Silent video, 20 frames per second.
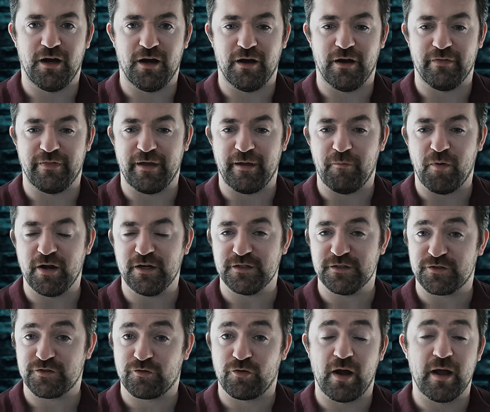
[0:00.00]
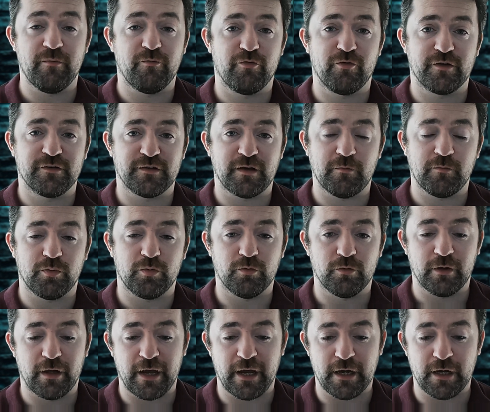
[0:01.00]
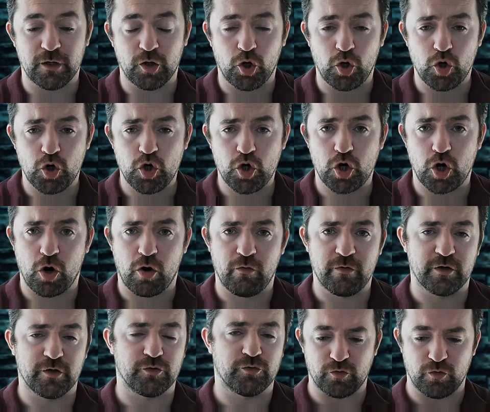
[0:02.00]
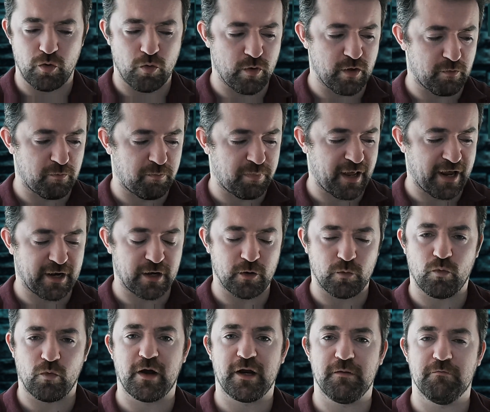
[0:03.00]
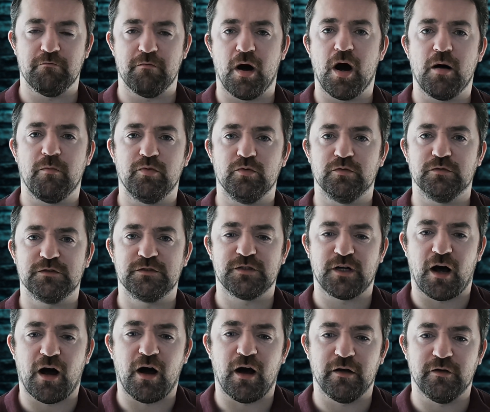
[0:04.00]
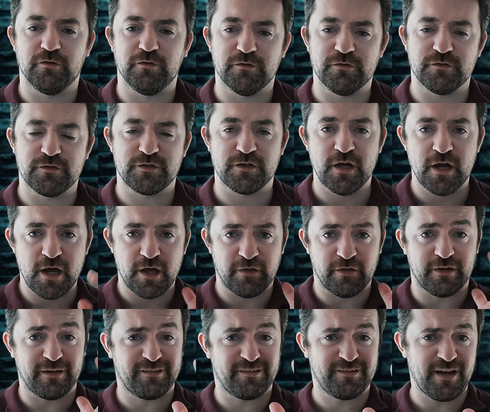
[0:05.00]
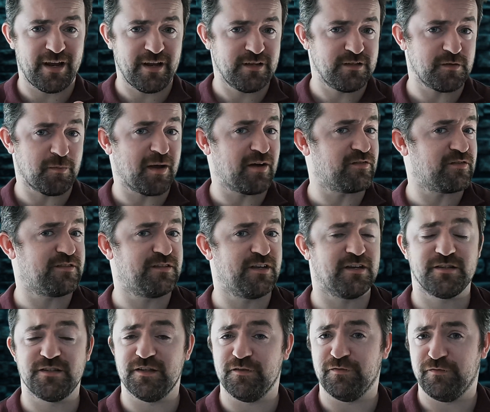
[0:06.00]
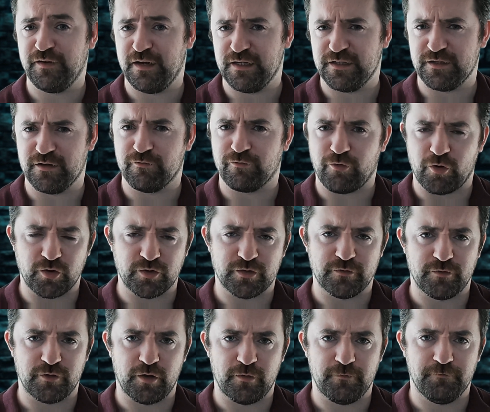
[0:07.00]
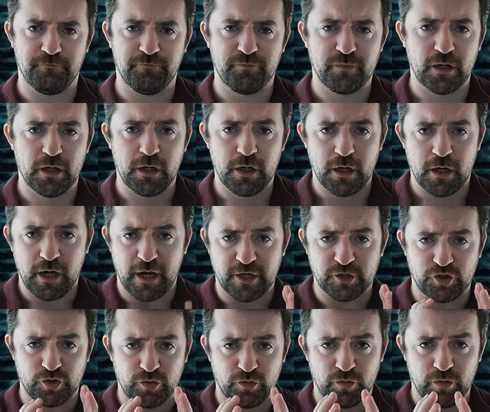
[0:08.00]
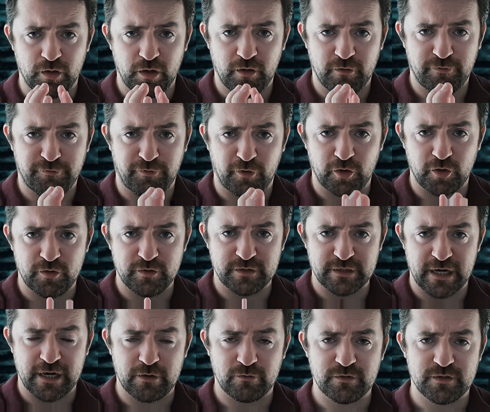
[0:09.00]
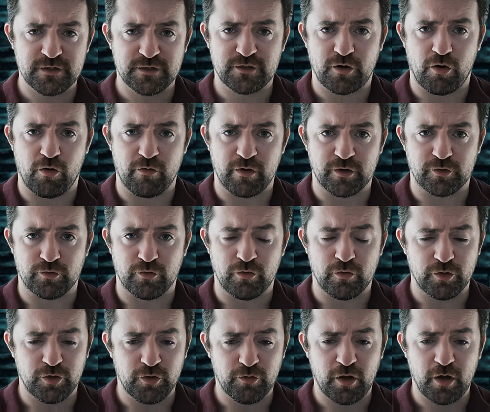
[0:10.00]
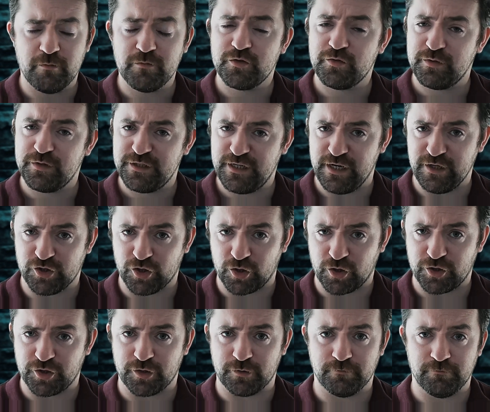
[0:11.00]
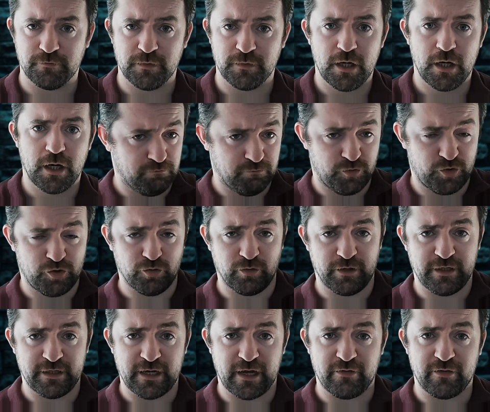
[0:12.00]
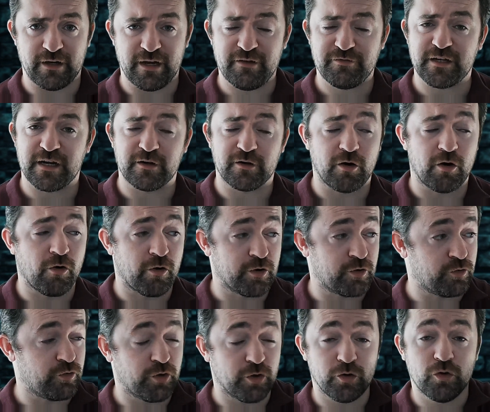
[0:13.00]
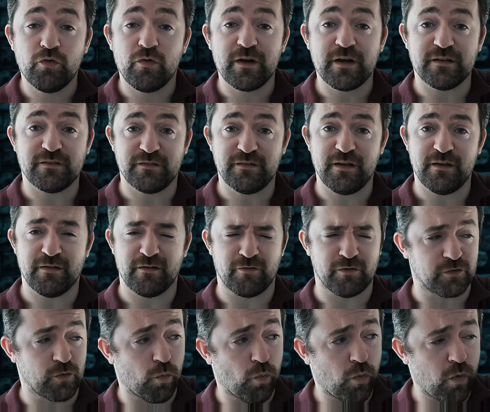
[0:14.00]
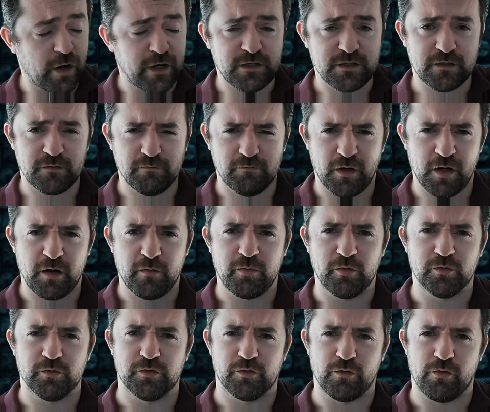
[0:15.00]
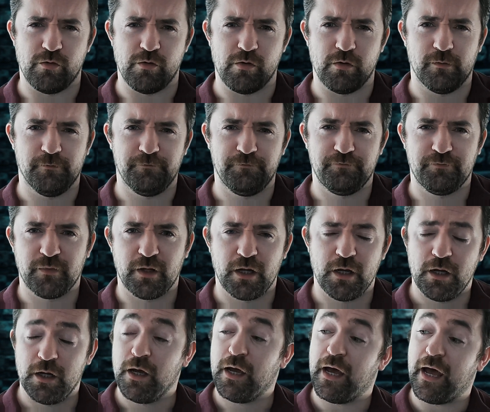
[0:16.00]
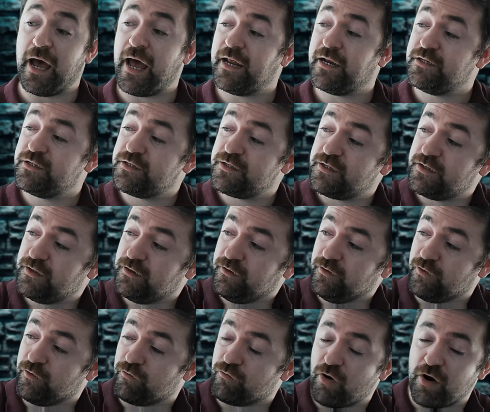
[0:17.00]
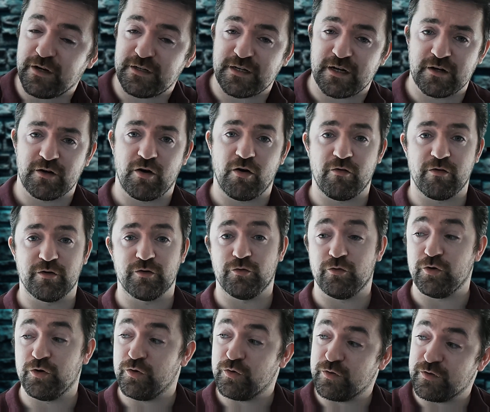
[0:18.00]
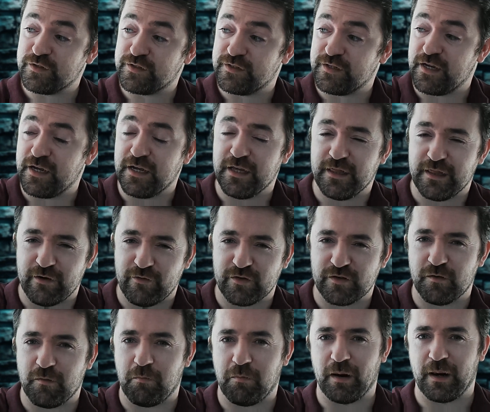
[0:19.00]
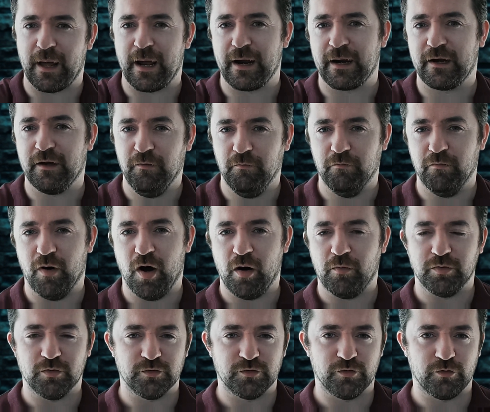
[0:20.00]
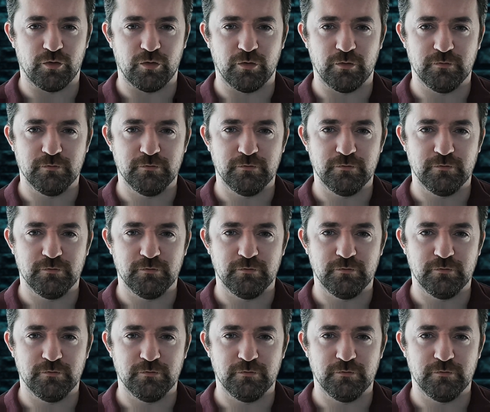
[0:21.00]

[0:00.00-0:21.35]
They might describe, for example, a long corridor with black and white marble tiles that extends about 60 feet in front of you. As you follow down this corridor, you come to a T-junction. Shortly down the left-hand corridor, you can already see there is a white marble door. And in the right-hand corridor, you can see there is a black marble door.